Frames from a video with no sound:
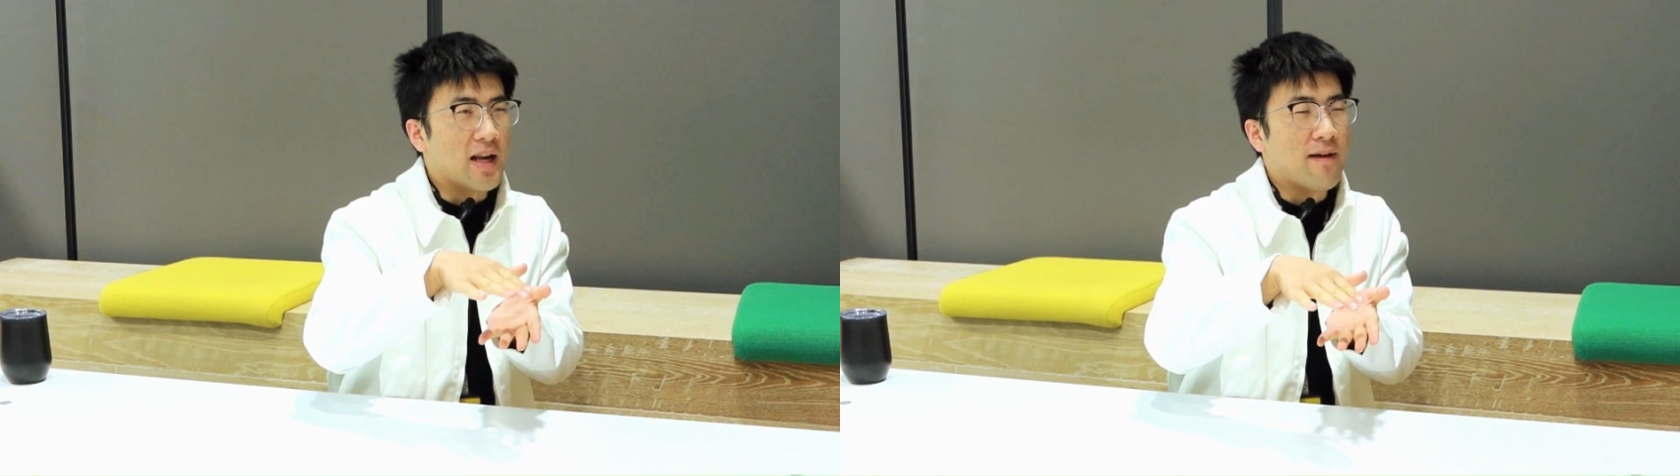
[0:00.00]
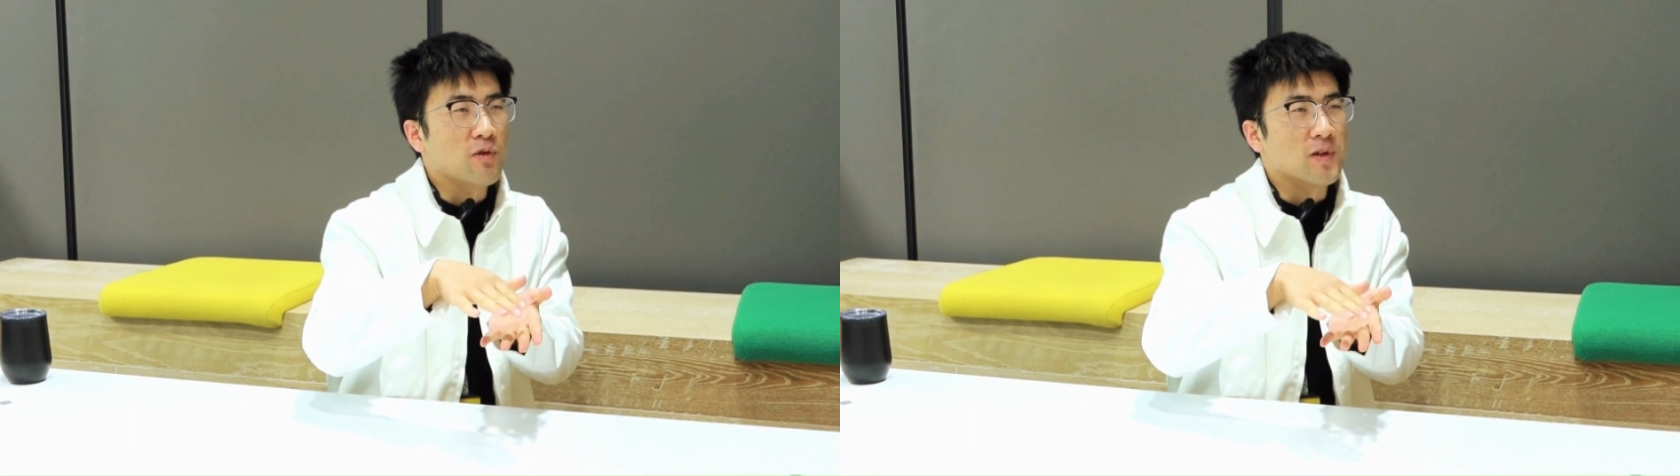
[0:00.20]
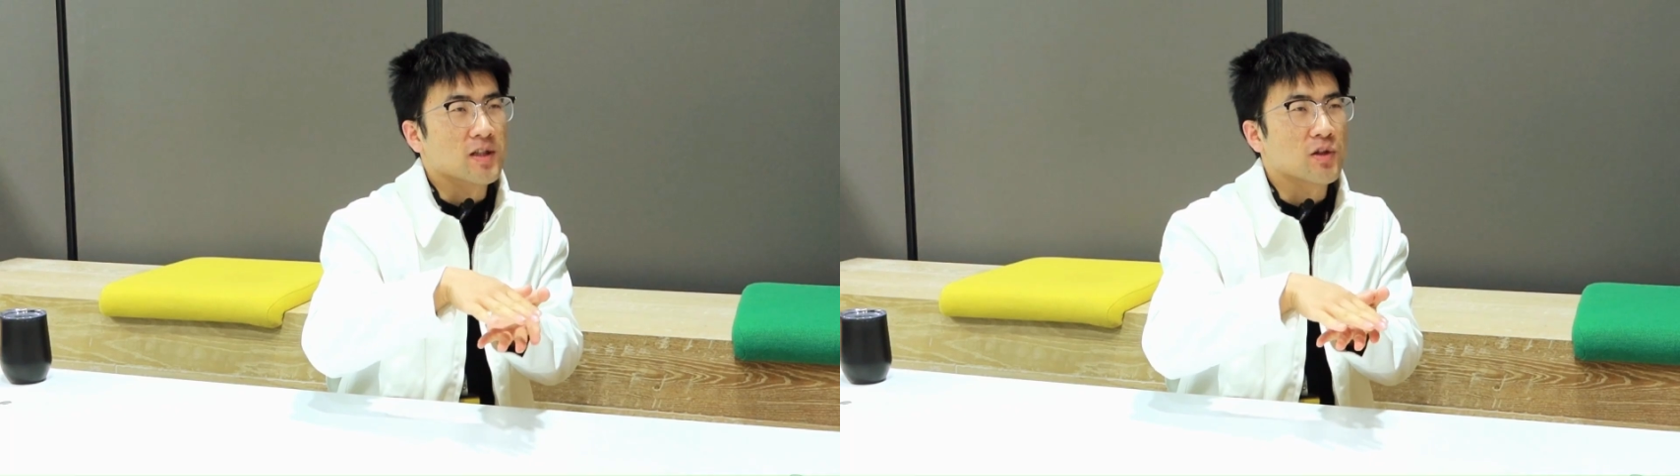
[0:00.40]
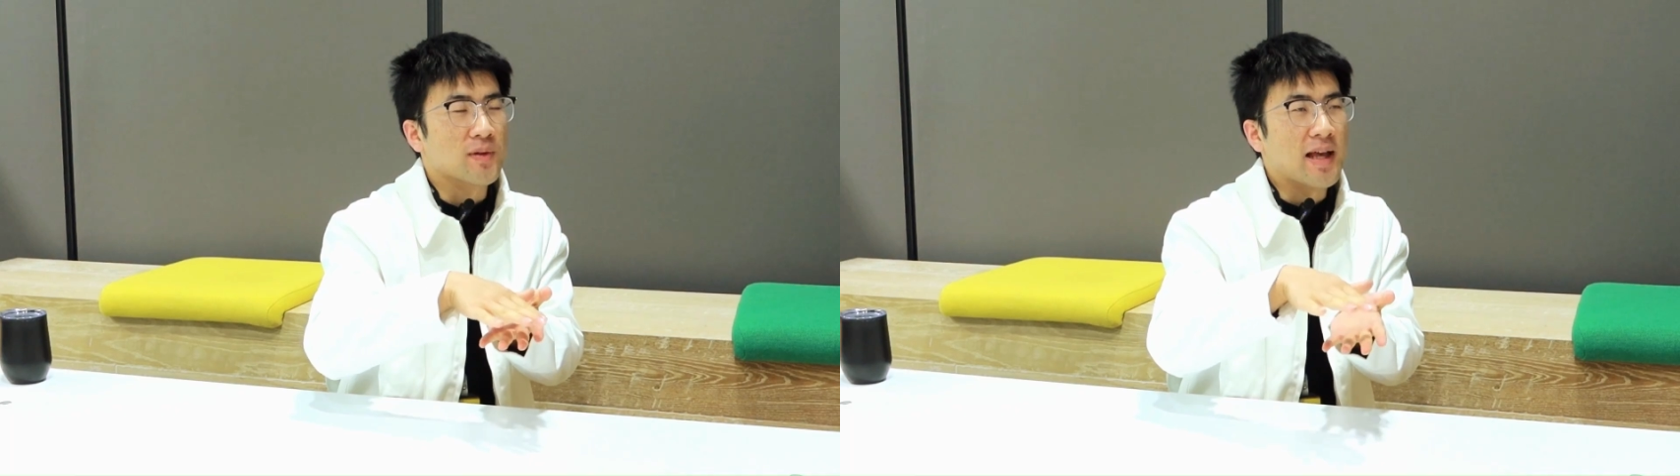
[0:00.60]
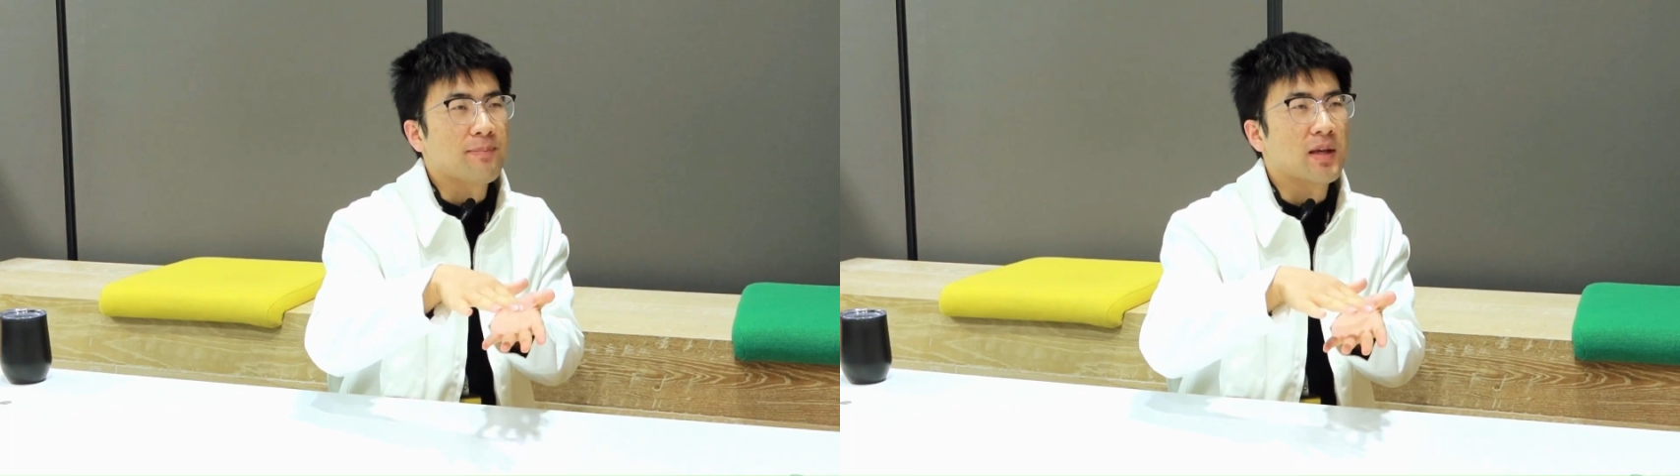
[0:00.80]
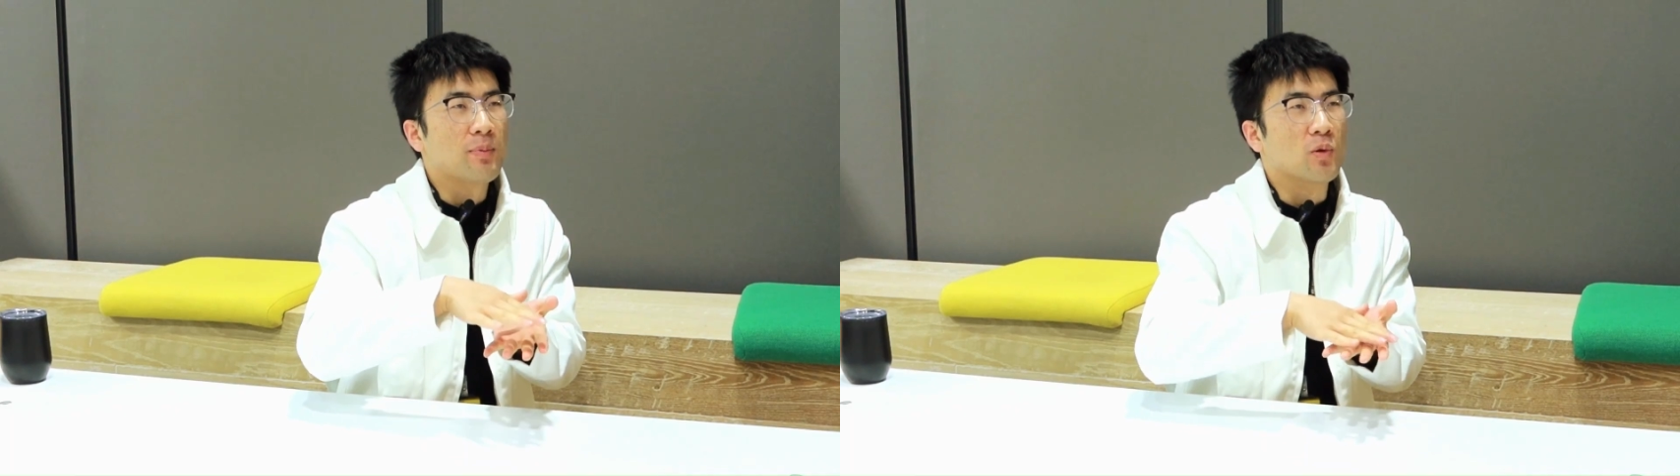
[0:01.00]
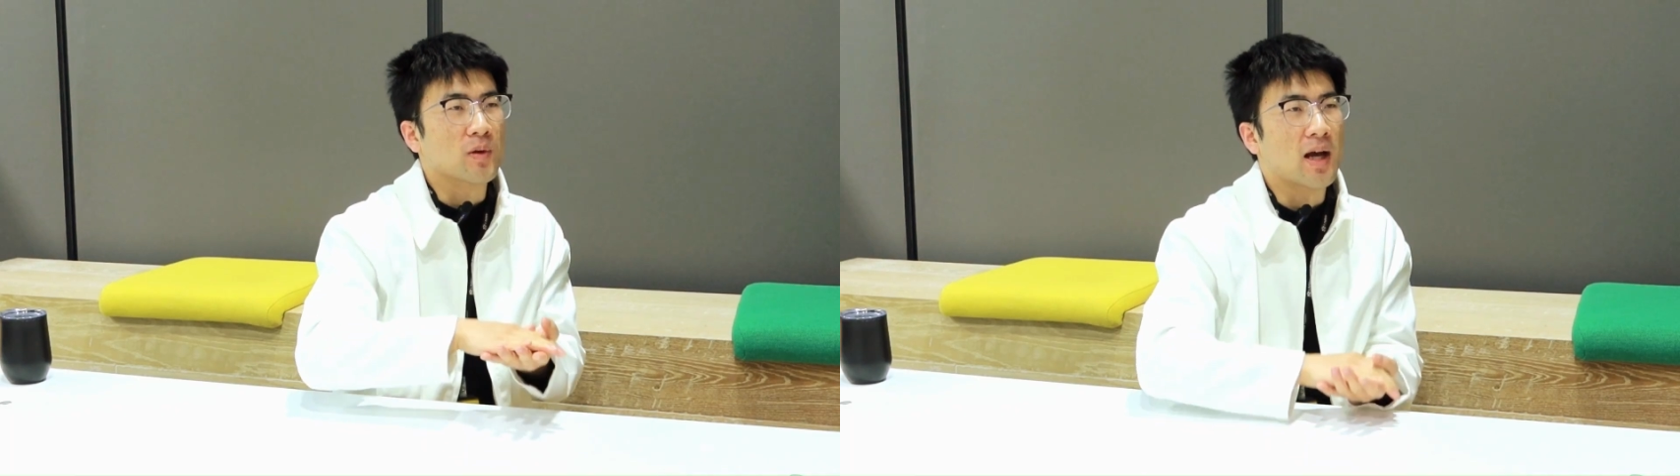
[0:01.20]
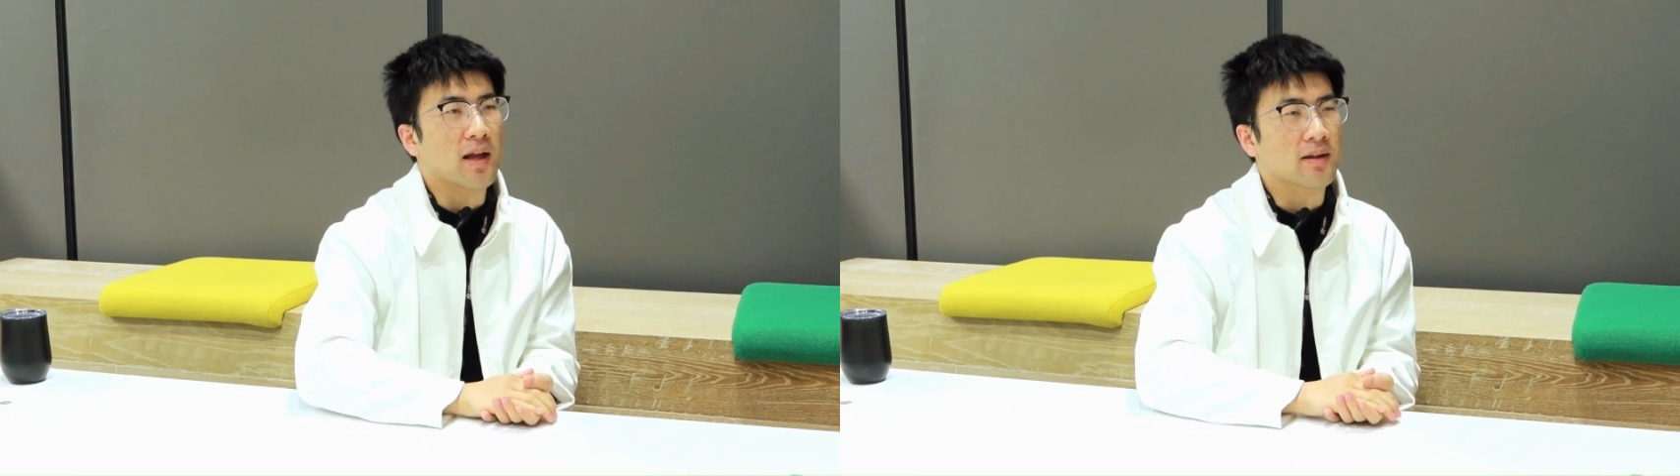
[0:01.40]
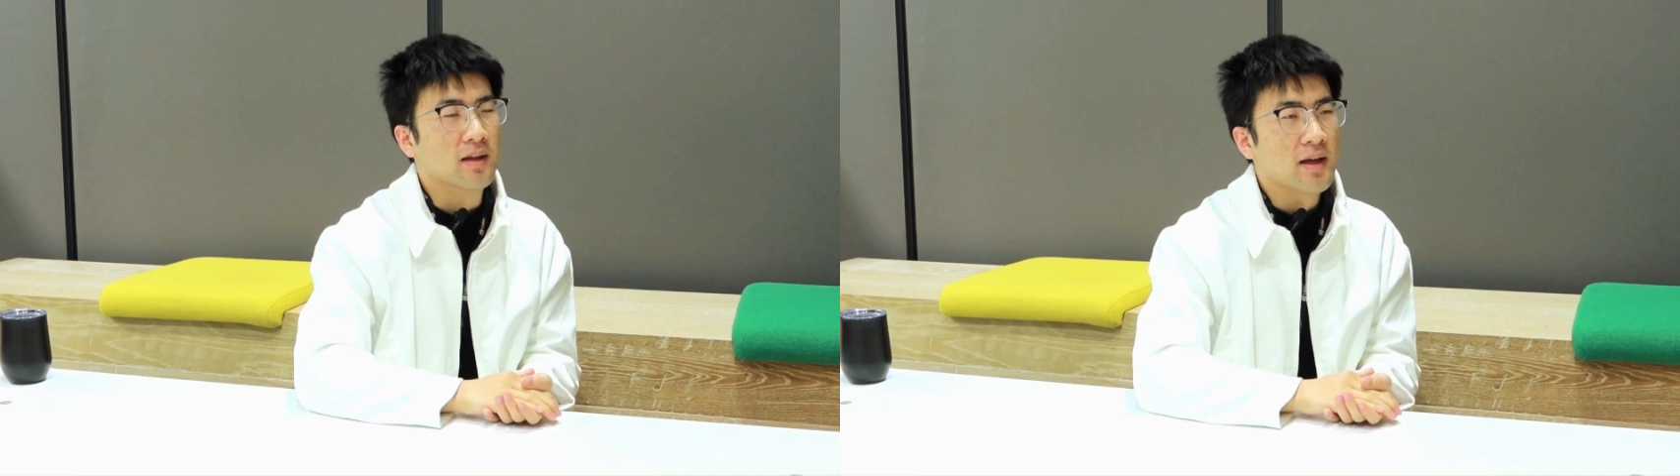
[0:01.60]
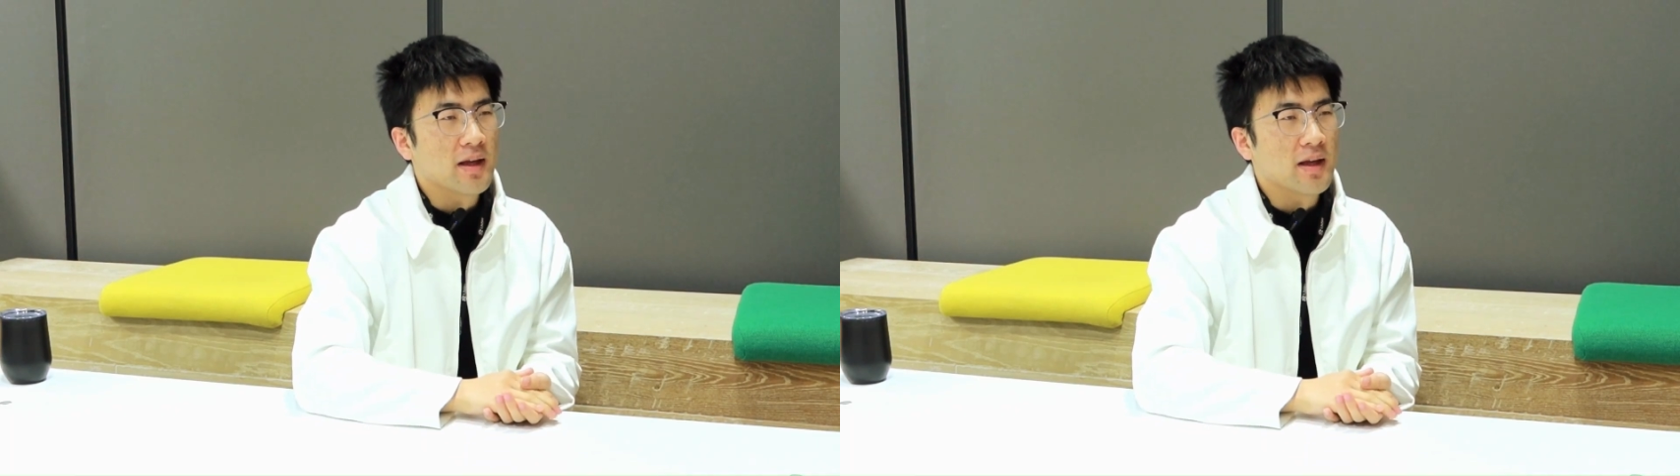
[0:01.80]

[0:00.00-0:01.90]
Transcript: leverage to let people can